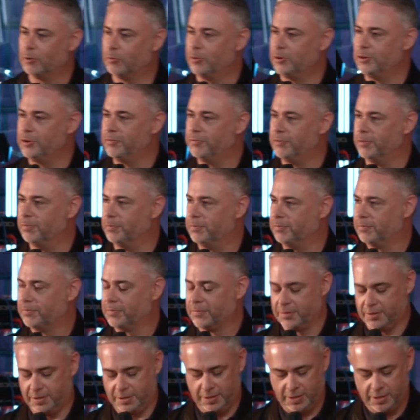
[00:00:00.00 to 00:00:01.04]
one of them.
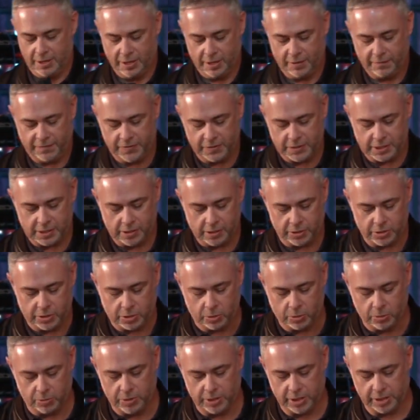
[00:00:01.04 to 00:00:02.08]

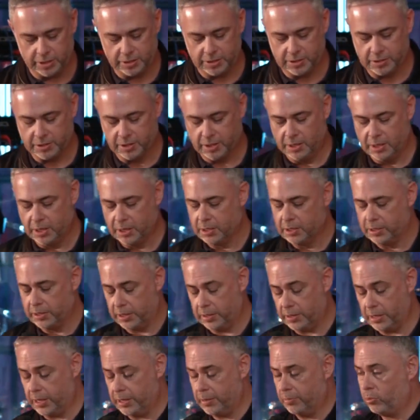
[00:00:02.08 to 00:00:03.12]
Physiological needs
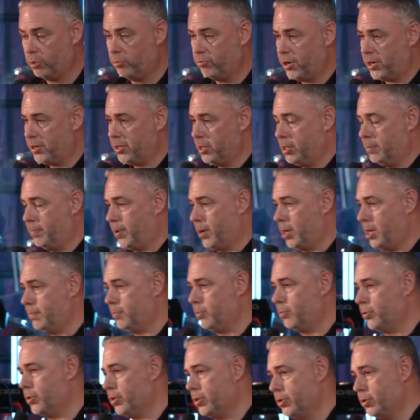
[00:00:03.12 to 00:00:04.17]
uh, we read in the
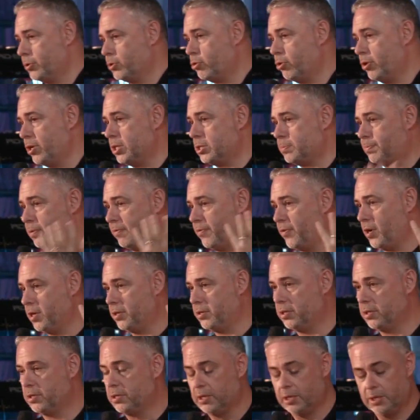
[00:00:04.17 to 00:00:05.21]
Bible that the trees
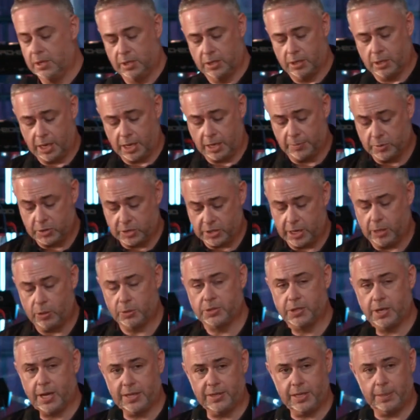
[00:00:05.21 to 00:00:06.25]
provided um,
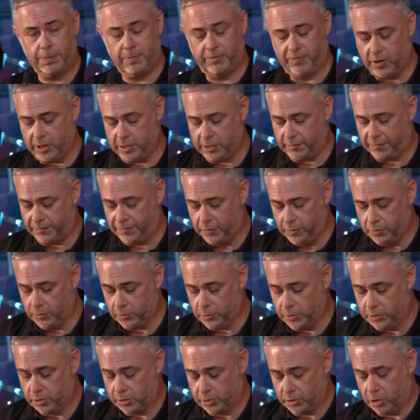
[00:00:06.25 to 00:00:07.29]
shelter and they provided
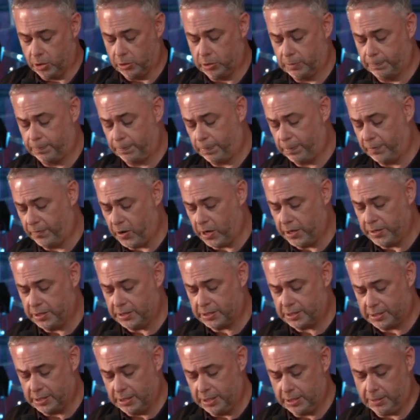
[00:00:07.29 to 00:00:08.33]
food. God provided
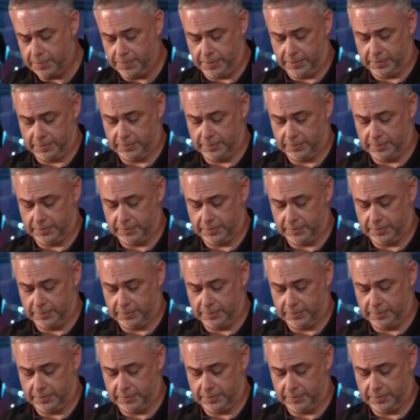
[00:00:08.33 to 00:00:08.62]
sleep.